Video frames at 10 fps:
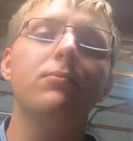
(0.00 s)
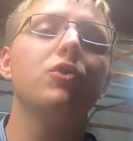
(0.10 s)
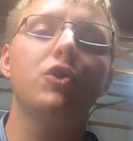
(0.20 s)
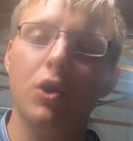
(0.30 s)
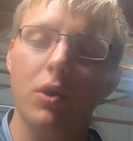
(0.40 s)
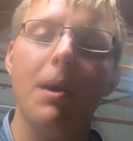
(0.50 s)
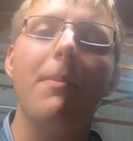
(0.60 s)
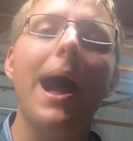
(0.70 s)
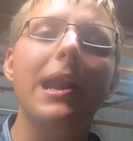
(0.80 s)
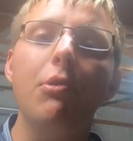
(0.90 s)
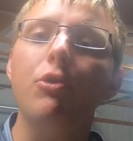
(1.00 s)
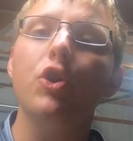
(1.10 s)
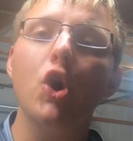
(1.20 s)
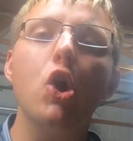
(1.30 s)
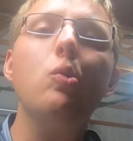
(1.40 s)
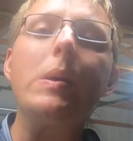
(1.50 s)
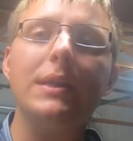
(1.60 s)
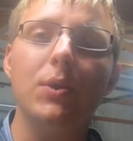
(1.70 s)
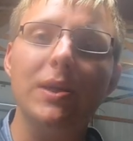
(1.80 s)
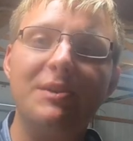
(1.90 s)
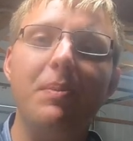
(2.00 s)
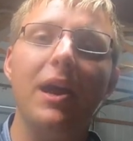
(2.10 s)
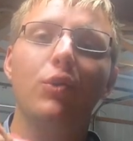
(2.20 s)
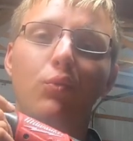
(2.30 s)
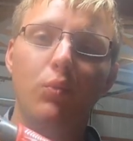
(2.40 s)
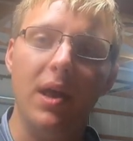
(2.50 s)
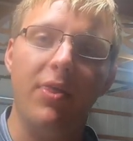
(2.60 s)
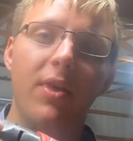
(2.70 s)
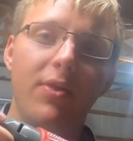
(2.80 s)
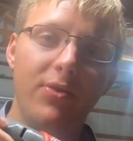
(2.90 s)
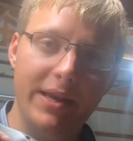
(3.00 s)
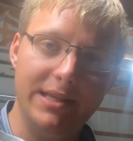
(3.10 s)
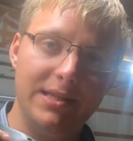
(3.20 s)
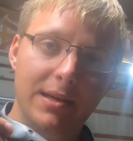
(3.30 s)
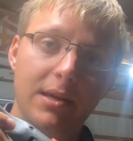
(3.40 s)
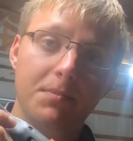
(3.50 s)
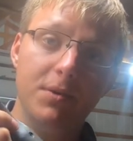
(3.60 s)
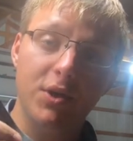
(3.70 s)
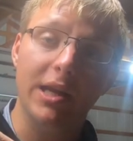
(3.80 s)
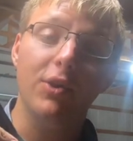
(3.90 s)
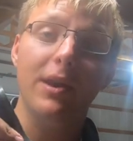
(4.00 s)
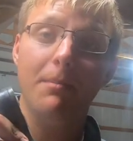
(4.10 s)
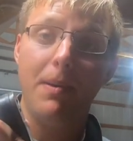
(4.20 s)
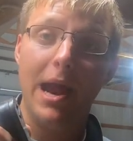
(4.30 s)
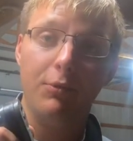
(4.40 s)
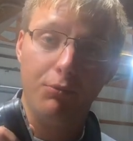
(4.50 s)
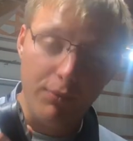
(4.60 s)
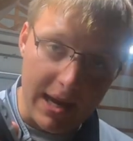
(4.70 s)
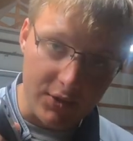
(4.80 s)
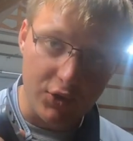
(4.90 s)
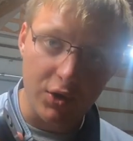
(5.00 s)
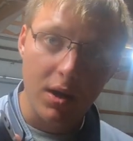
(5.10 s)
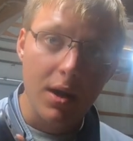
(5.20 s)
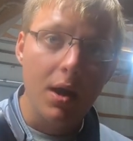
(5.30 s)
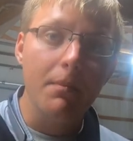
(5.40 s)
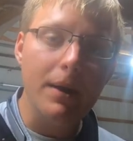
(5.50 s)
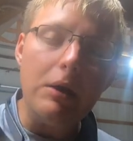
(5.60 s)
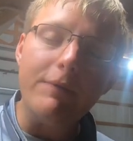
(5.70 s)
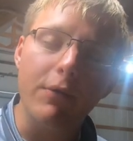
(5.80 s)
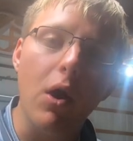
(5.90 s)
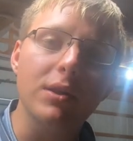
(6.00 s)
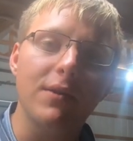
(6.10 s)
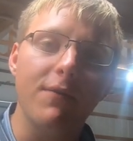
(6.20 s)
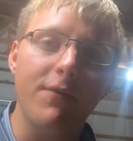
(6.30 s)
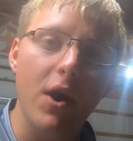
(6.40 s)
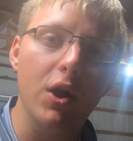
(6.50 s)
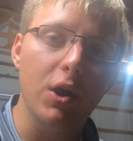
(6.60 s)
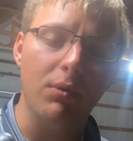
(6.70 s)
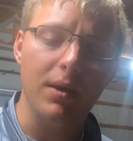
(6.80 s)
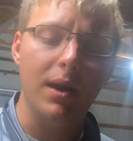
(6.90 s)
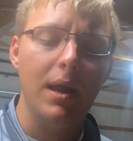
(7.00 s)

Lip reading: Sure. But I didn't really know what to expect with this particular impact wrench. But overall, it's a very good one.